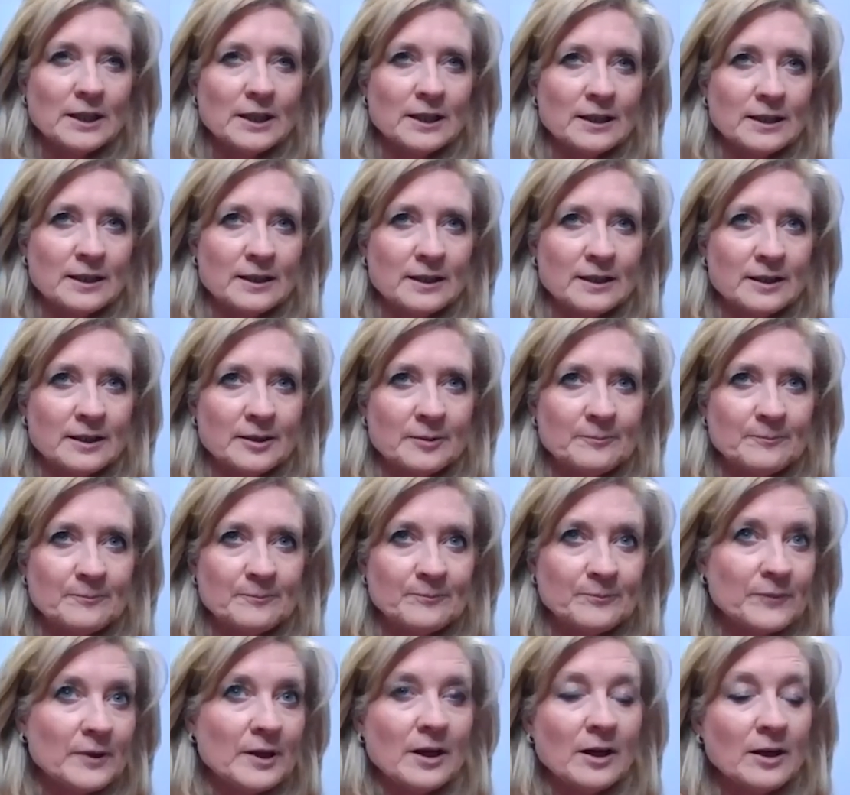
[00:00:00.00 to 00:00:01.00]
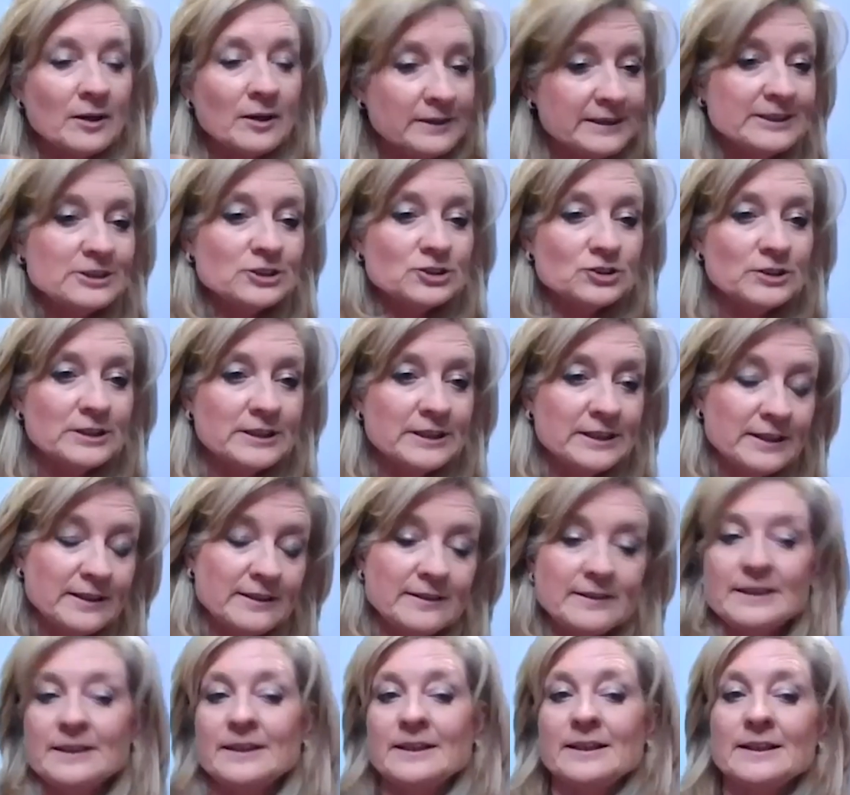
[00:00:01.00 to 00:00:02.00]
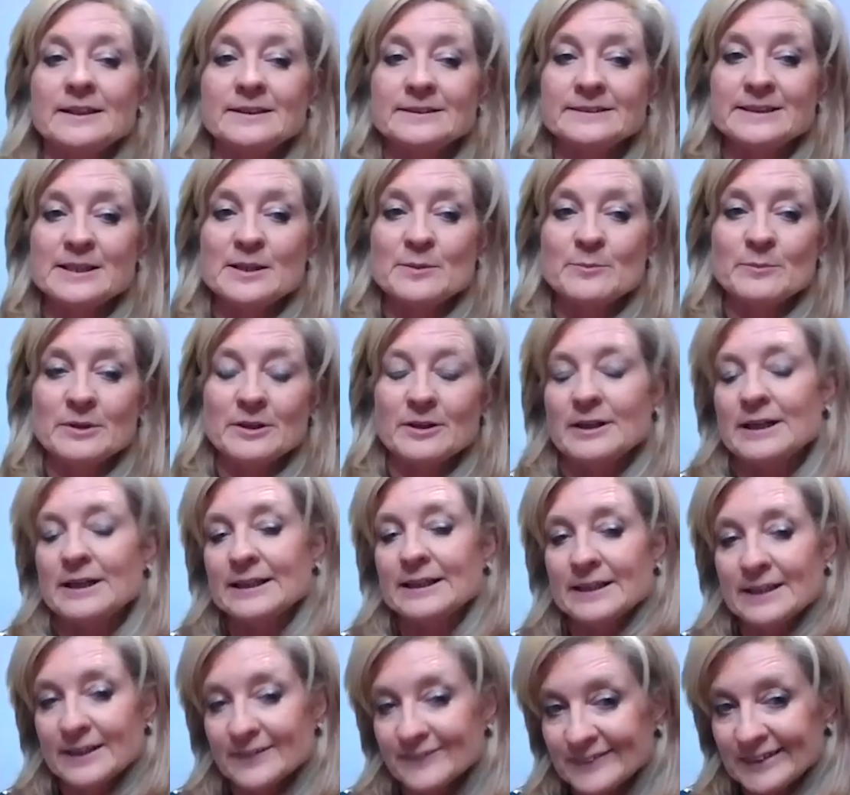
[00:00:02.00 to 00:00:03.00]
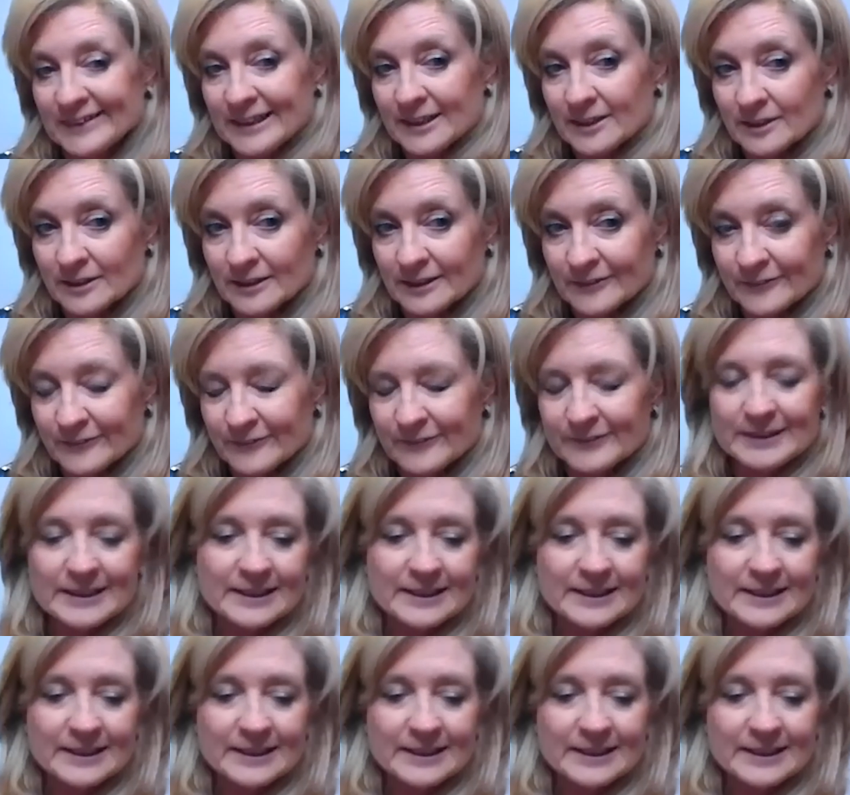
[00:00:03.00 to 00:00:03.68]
are literally thinking slimmer and loving life.